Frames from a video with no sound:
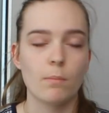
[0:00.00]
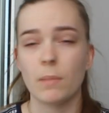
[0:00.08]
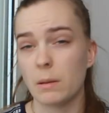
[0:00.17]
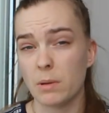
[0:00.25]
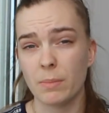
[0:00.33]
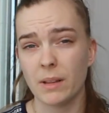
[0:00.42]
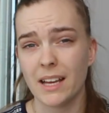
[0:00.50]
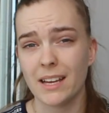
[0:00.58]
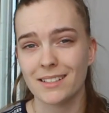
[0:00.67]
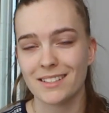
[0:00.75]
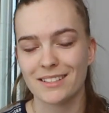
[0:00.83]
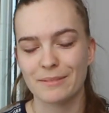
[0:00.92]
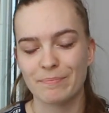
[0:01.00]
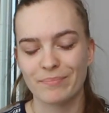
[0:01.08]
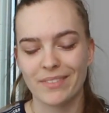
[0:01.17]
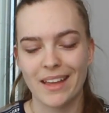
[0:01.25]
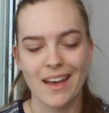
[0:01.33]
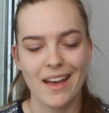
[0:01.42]
baby plants,
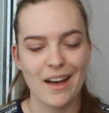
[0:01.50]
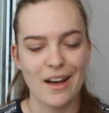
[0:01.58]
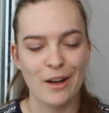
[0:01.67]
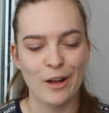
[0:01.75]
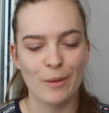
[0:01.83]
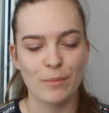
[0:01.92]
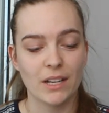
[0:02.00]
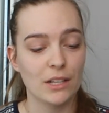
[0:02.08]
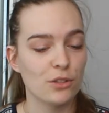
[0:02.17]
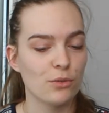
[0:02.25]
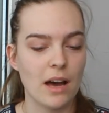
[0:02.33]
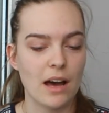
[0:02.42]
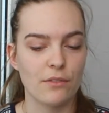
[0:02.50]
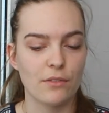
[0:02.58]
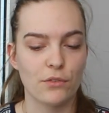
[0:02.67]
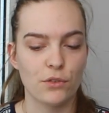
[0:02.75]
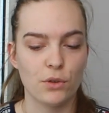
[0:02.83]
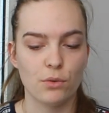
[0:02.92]
but I do have
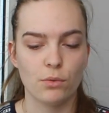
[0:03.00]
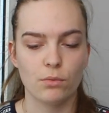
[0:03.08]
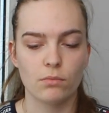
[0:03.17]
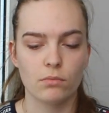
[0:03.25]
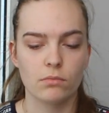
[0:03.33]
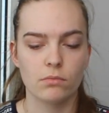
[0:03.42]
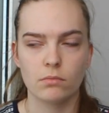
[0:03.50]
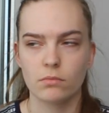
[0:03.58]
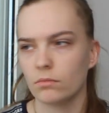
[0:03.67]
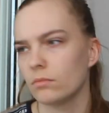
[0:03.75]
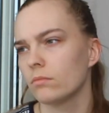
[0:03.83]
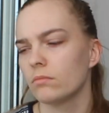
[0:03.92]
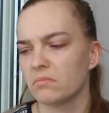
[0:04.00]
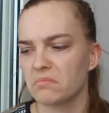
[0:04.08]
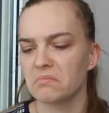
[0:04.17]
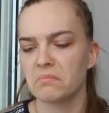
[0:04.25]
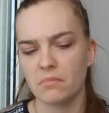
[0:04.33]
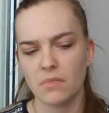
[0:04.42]
a few.
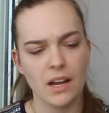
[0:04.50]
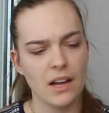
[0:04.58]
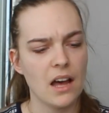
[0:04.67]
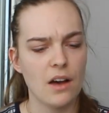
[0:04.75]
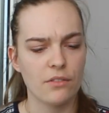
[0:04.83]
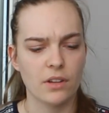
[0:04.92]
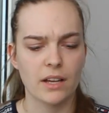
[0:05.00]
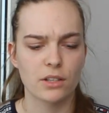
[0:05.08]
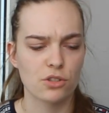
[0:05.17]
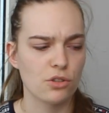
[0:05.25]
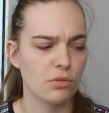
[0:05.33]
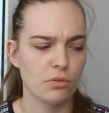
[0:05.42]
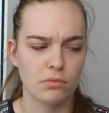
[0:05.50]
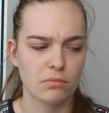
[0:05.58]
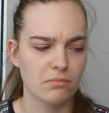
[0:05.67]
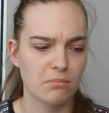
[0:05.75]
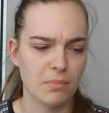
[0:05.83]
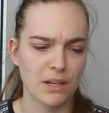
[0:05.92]
I have like 2
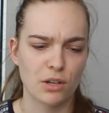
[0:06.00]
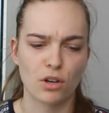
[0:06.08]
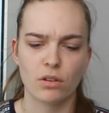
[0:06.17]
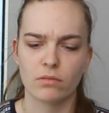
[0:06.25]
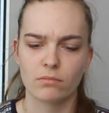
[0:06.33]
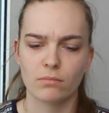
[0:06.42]
bigger